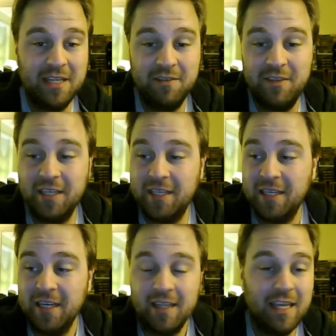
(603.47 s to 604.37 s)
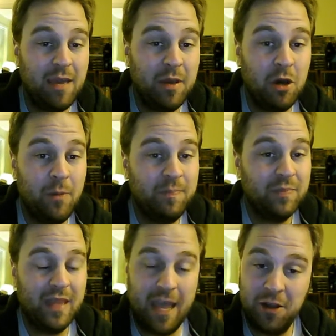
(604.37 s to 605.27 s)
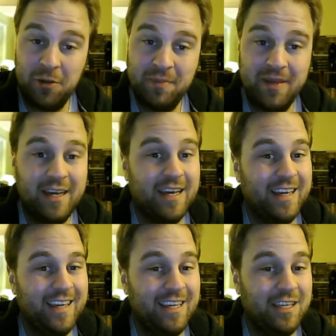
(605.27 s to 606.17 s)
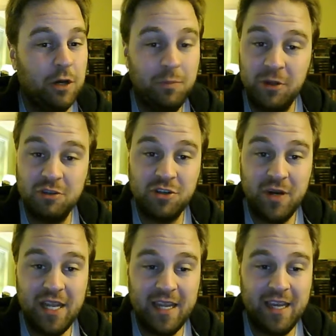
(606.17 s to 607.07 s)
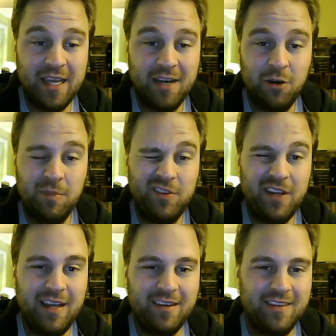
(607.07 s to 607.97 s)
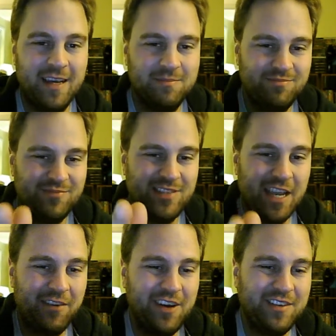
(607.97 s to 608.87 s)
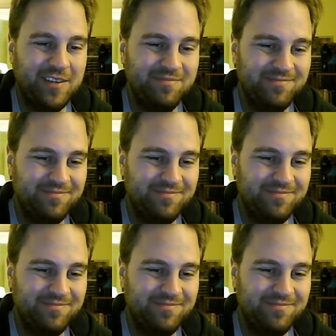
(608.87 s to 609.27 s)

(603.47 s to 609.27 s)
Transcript: of the gaming home, the Helm. I hope you enjoyed it, and hope to see you next time. Take her easy.